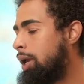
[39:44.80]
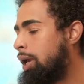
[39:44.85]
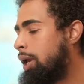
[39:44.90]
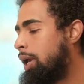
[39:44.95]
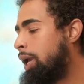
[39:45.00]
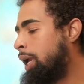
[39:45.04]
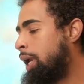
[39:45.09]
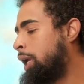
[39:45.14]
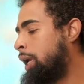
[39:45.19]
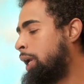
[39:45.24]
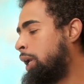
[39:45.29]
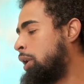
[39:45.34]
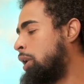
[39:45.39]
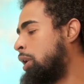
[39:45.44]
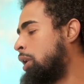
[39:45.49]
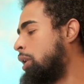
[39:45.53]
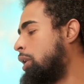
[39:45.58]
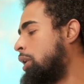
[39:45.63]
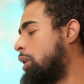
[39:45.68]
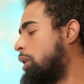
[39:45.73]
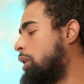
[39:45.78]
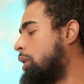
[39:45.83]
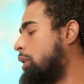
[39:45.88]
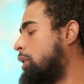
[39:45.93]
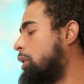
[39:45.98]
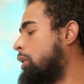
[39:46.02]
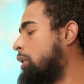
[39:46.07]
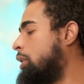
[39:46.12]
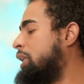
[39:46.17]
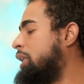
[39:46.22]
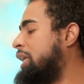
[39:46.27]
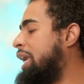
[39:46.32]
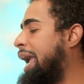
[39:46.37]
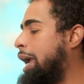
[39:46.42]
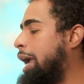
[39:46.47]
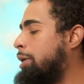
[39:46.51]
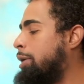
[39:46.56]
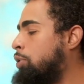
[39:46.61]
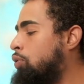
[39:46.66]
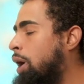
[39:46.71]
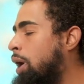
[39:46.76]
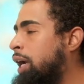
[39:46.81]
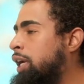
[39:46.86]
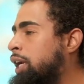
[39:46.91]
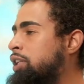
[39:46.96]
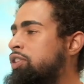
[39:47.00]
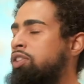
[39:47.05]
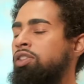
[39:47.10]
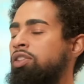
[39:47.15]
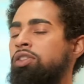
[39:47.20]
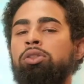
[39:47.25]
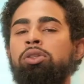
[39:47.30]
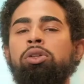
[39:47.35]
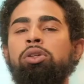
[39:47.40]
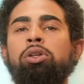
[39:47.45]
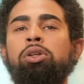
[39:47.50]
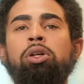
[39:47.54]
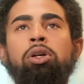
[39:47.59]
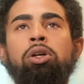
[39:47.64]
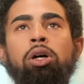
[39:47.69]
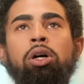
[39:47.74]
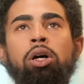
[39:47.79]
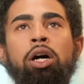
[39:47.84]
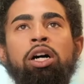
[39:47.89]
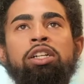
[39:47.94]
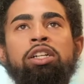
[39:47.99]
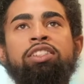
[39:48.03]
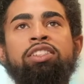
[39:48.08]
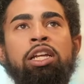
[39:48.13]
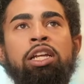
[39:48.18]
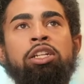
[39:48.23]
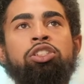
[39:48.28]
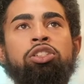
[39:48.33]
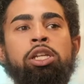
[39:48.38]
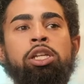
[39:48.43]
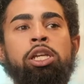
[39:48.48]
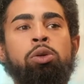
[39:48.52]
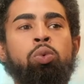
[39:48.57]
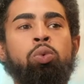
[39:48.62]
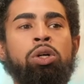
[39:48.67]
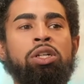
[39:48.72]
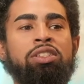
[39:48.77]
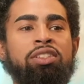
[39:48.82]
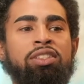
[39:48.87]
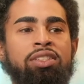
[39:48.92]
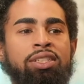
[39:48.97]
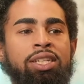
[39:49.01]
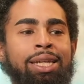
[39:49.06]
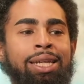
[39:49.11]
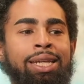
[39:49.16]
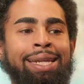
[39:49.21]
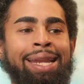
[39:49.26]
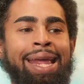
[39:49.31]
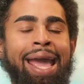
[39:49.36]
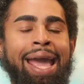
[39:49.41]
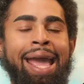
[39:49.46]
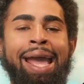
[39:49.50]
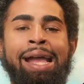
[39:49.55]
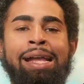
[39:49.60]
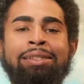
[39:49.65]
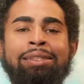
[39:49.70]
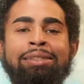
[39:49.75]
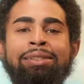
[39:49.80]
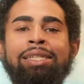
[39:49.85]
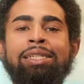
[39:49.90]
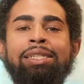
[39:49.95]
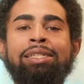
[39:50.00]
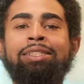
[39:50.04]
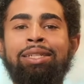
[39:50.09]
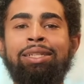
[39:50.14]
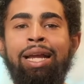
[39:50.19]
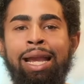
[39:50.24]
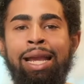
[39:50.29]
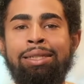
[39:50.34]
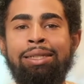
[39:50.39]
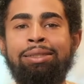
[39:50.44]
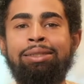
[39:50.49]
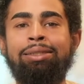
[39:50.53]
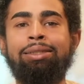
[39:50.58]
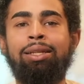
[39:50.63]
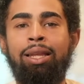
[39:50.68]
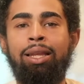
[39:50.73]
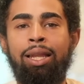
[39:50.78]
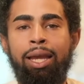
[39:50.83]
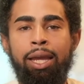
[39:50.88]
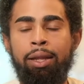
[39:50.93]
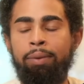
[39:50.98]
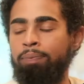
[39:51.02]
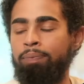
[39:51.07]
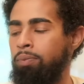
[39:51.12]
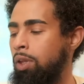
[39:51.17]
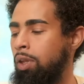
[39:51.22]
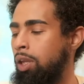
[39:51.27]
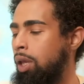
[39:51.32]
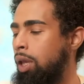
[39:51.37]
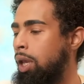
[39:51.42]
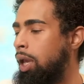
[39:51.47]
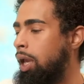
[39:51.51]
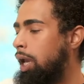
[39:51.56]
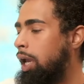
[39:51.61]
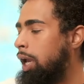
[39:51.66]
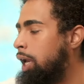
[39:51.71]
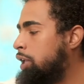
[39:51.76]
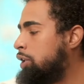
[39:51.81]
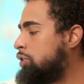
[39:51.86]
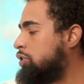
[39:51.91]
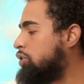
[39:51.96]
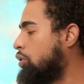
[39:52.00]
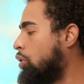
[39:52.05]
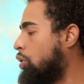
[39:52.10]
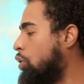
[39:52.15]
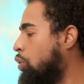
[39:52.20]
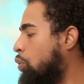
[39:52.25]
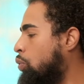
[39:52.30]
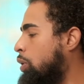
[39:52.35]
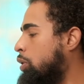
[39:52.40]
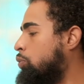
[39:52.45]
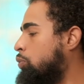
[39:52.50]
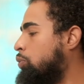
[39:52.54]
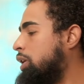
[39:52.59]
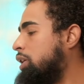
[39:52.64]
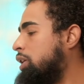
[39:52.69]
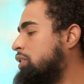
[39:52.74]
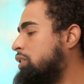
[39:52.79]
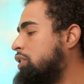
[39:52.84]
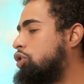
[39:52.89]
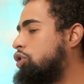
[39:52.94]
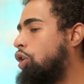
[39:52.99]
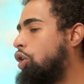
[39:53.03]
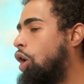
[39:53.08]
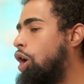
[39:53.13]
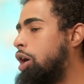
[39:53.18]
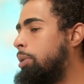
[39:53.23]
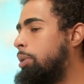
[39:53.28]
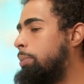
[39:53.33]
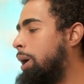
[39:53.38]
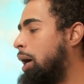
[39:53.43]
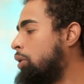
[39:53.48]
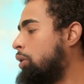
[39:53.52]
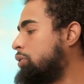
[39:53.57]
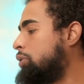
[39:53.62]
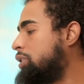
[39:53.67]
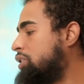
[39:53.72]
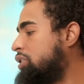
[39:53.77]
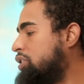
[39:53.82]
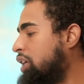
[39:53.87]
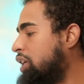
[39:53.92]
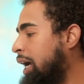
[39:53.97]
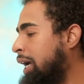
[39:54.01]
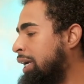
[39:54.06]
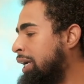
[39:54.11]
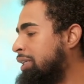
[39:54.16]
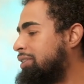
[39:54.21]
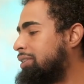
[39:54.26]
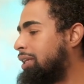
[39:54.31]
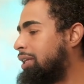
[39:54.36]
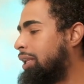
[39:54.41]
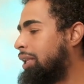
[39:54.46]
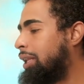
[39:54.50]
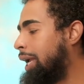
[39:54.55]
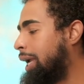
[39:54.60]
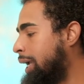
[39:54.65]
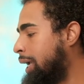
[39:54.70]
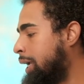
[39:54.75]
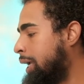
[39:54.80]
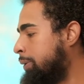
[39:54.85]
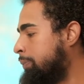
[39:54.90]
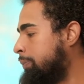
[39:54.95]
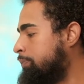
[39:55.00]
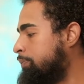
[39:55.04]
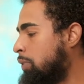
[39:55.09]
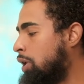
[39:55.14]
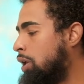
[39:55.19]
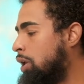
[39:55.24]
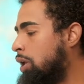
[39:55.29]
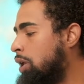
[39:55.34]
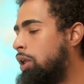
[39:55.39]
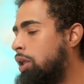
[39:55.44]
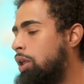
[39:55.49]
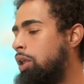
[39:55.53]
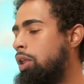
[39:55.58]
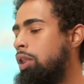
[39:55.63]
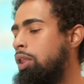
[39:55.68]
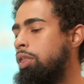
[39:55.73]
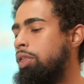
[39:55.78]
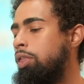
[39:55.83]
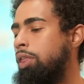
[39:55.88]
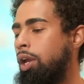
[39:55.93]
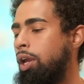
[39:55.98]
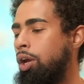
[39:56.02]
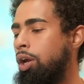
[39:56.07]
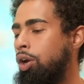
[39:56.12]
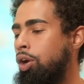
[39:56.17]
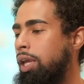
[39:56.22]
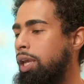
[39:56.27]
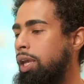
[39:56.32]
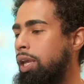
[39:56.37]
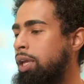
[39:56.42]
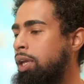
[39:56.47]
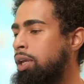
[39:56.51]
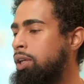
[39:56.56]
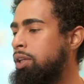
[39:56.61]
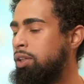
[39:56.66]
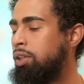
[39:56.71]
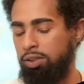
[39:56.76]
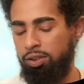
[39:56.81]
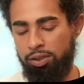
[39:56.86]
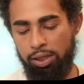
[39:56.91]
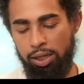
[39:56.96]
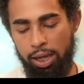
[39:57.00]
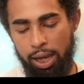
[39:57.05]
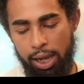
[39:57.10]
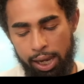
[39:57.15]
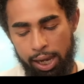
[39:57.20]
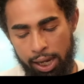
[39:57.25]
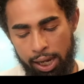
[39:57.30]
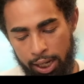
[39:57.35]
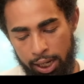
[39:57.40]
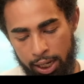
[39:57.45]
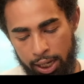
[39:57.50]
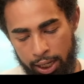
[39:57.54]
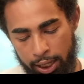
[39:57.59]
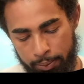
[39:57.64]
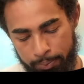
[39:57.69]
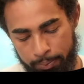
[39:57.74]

And the Amorites essentially was seen as the Giants clan. And so when we talk about the Giants clan, there is a